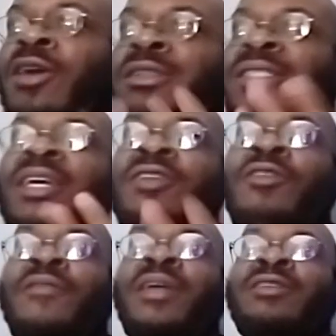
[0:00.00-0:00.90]
sitting
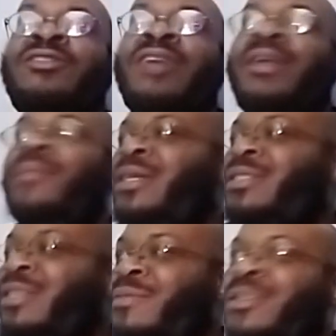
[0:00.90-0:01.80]
over here trying to make it
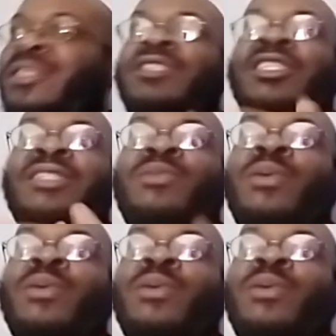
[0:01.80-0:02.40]
seem as if she's...